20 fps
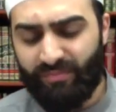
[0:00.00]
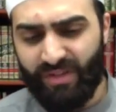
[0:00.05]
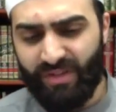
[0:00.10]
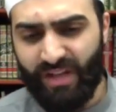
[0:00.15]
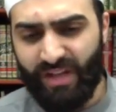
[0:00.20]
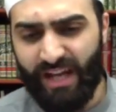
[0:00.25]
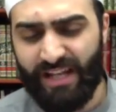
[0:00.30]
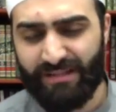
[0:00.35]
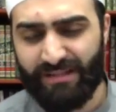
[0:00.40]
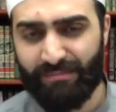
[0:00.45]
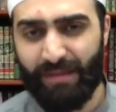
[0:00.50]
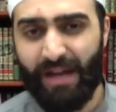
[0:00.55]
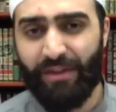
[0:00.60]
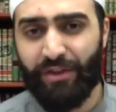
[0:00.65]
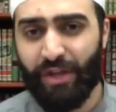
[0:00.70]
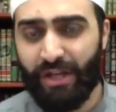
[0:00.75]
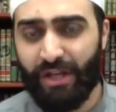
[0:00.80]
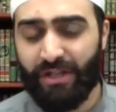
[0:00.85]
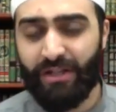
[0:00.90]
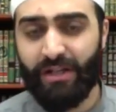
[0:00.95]
his
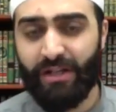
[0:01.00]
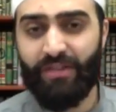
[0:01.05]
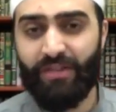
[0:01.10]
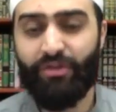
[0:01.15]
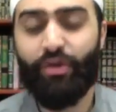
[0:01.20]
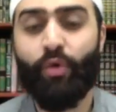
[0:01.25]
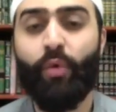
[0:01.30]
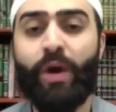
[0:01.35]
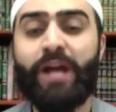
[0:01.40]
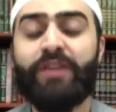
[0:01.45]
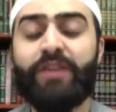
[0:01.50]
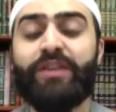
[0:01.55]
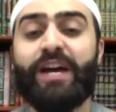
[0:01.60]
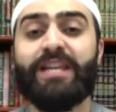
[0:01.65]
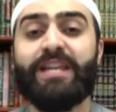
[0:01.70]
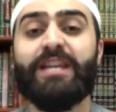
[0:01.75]
method and the way that he